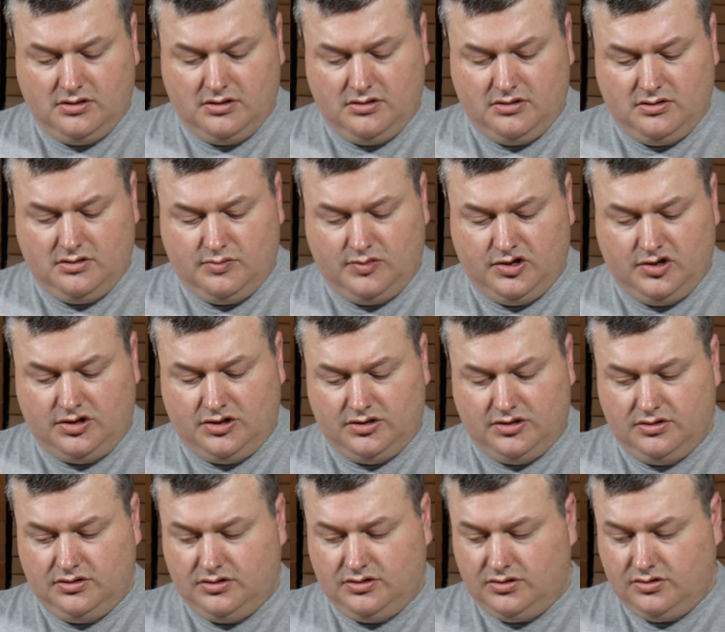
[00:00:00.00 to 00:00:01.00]
but
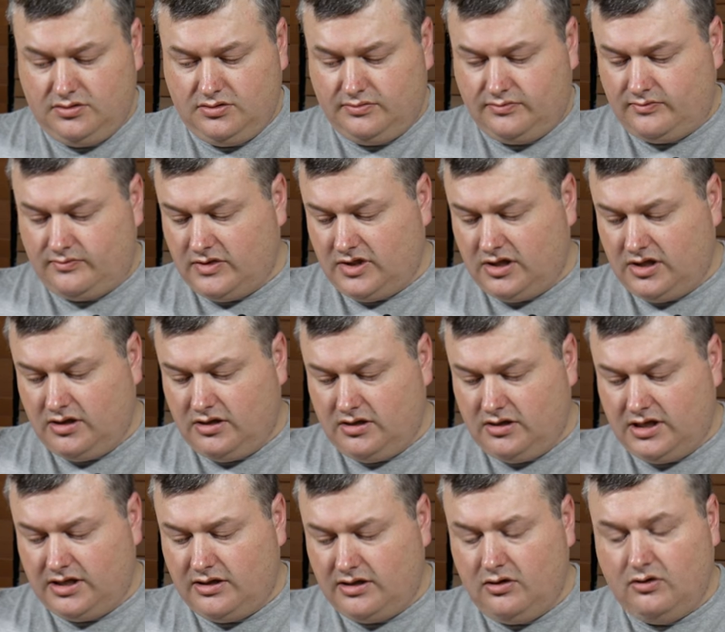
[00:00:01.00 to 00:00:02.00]

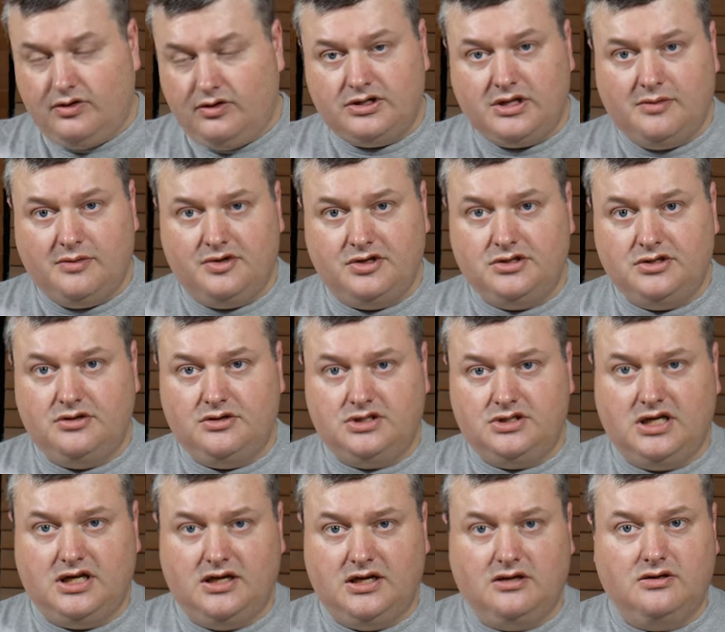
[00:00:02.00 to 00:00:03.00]
at the lower temperatures
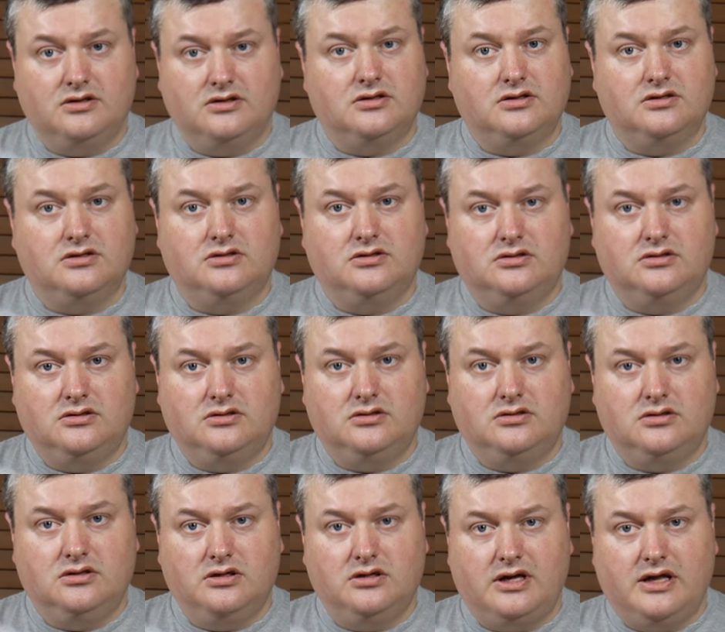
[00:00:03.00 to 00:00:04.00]
I got
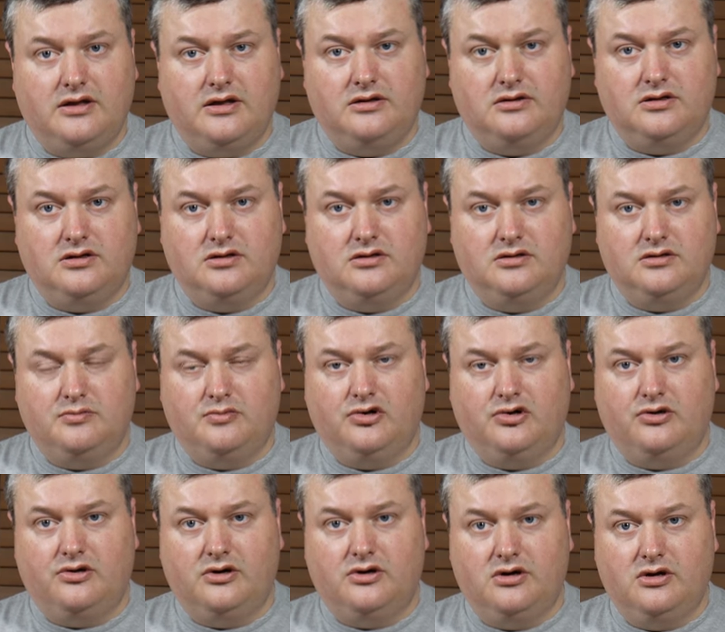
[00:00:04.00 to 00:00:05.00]
rather
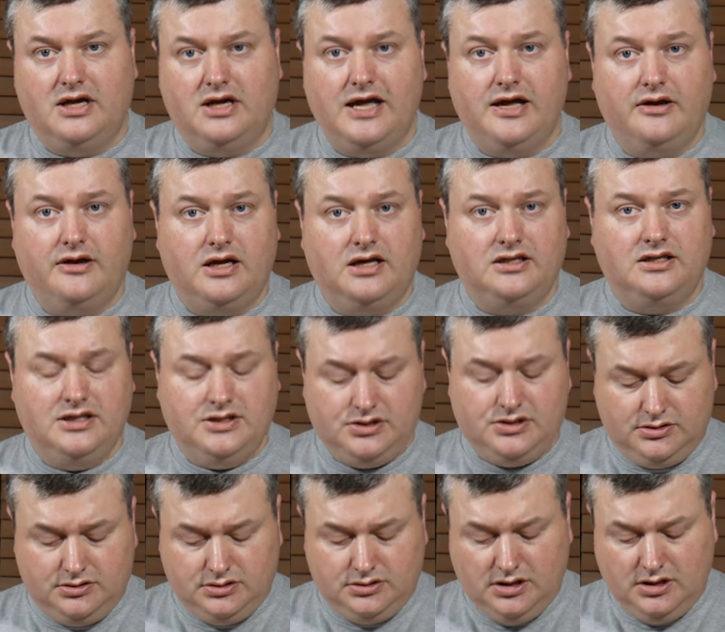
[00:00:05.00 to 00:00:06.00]
poor layer
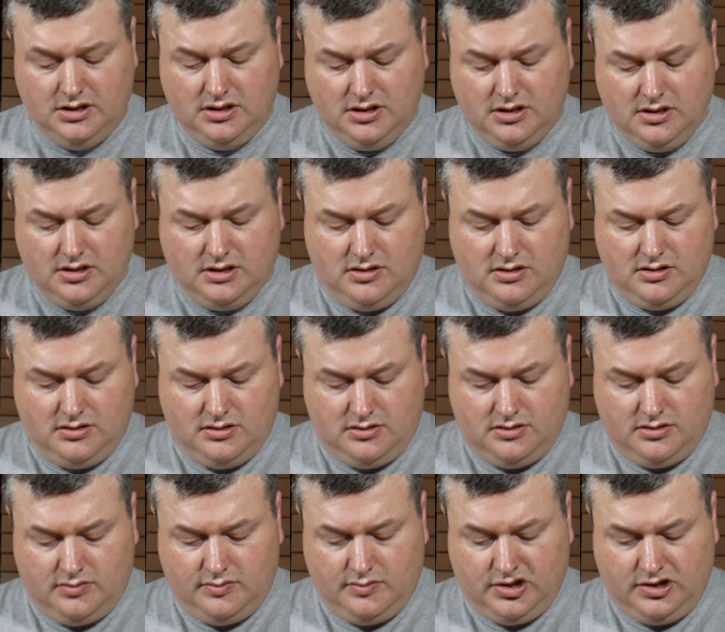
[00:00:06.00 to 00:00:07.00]
adhesion,
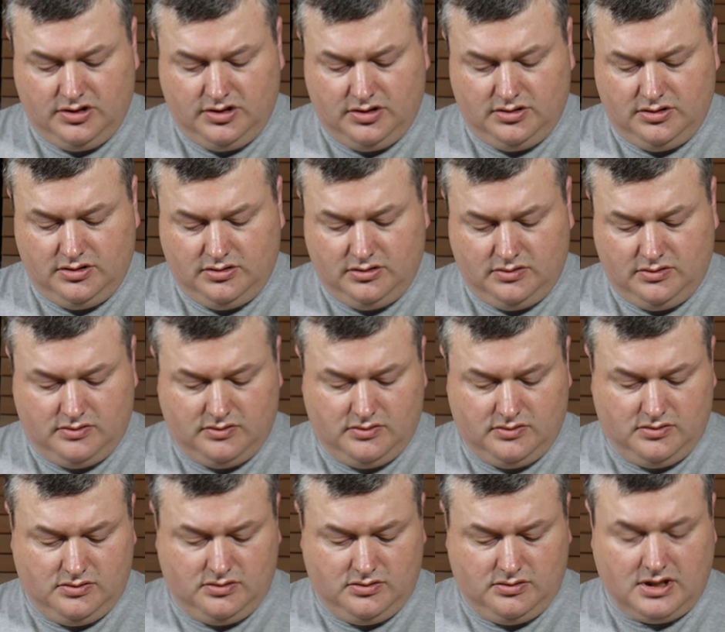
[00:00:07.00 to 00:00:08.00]
but
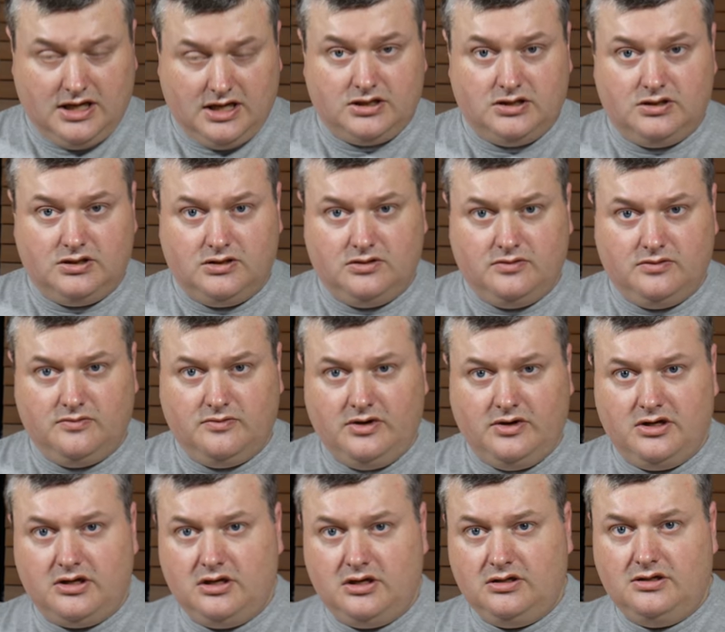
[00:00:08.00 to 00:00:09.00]
at
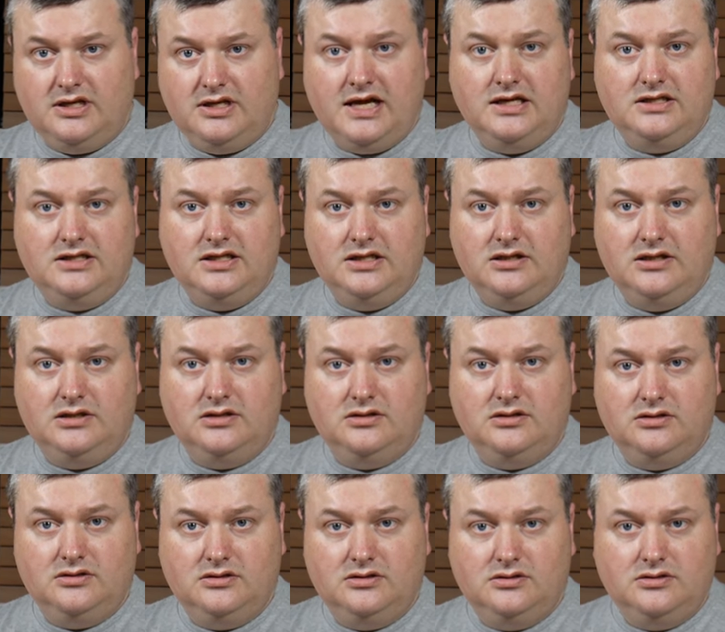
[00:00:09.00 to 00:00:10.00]
190
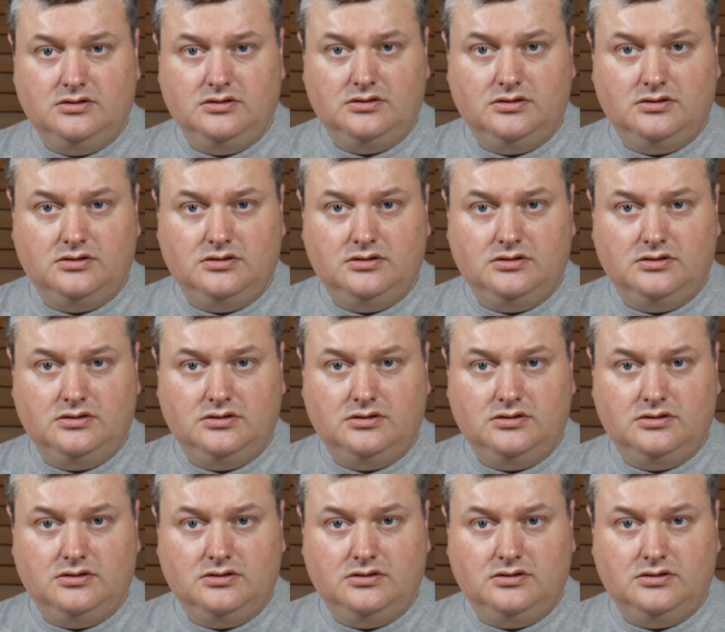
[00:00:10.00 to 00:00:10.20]
to